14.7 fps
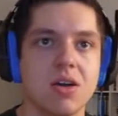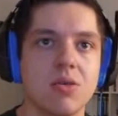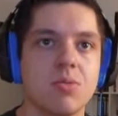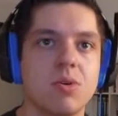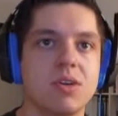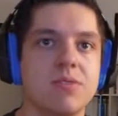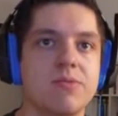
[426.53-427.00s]

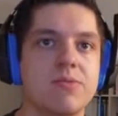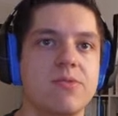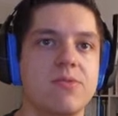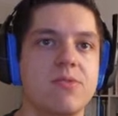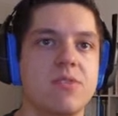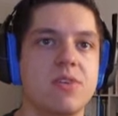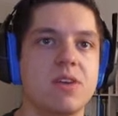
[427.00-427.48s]
What
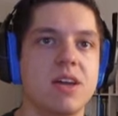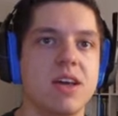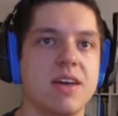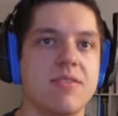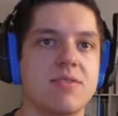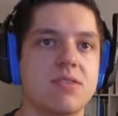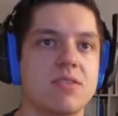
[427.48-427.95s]

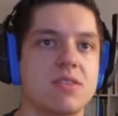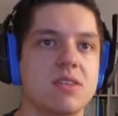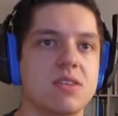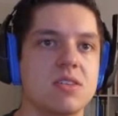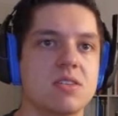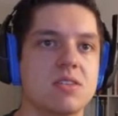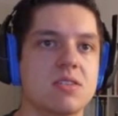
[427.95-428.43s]
flavor
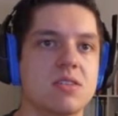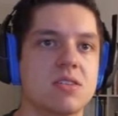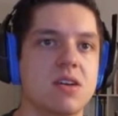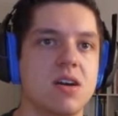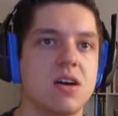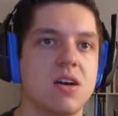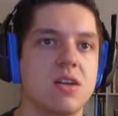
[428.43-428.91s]
is
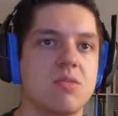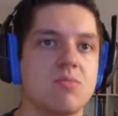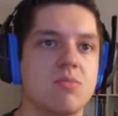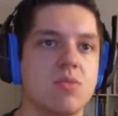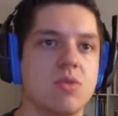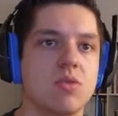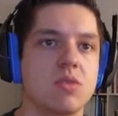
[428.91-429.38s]

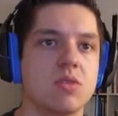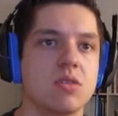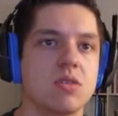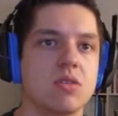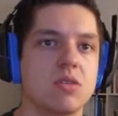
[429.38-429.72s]
cardboard?